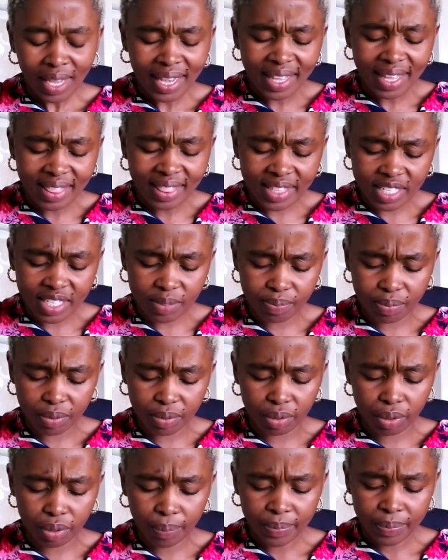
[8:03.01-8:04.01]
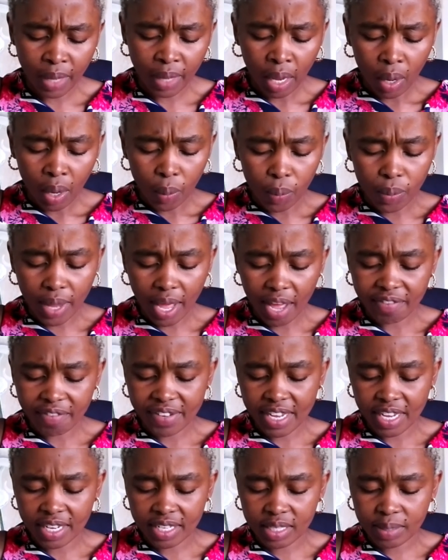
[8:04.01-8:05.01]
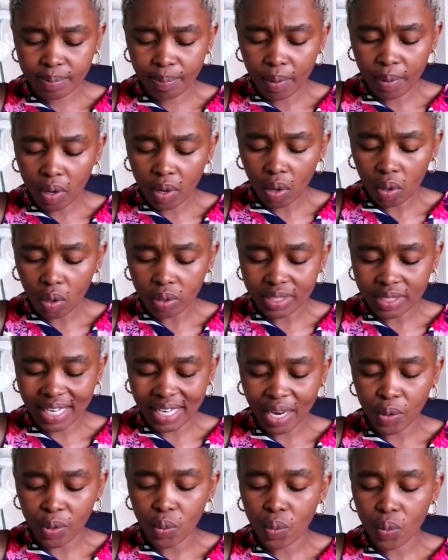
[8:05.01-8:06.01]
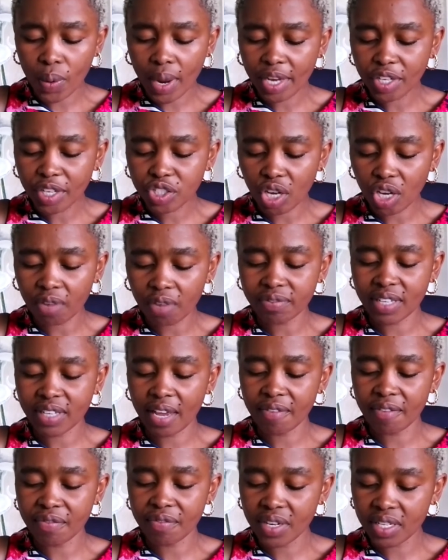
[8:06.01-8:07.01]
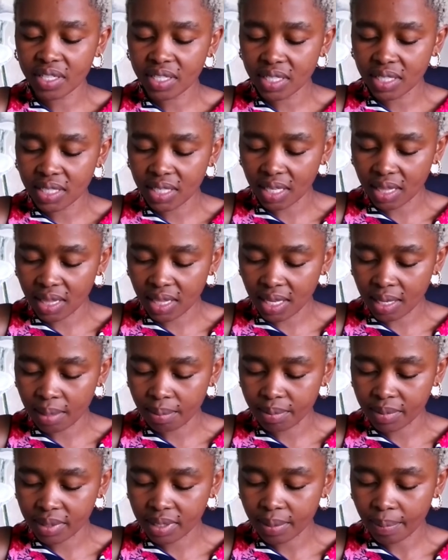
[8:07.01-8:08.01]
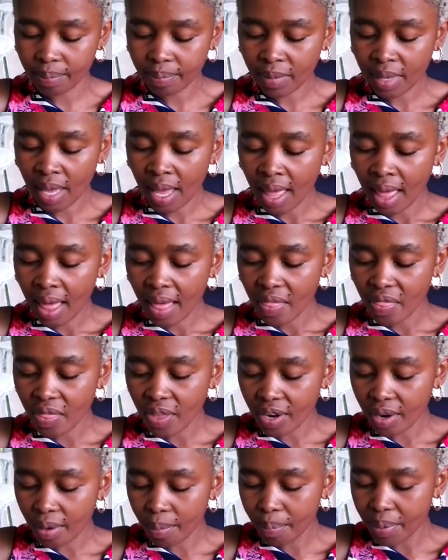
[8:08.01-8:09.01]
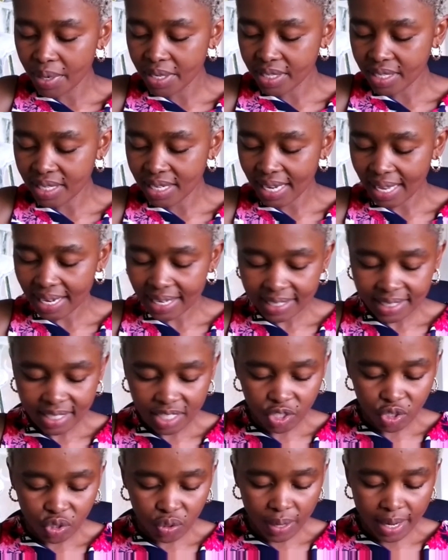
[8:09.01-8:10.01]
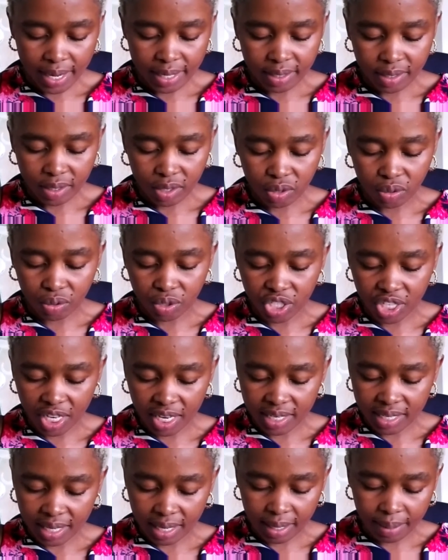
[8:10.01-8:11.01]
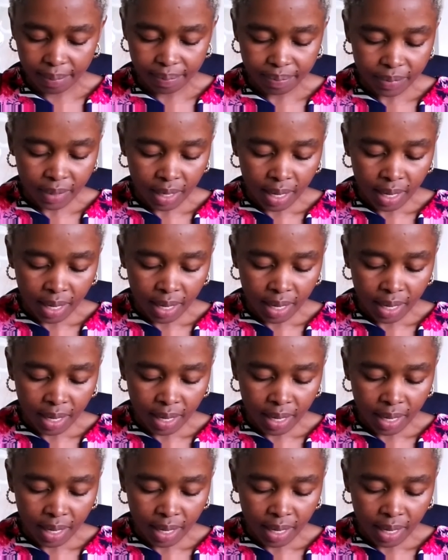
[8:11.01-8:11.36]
In this book, we have explored a range of diversity themes, the personality traits to gender,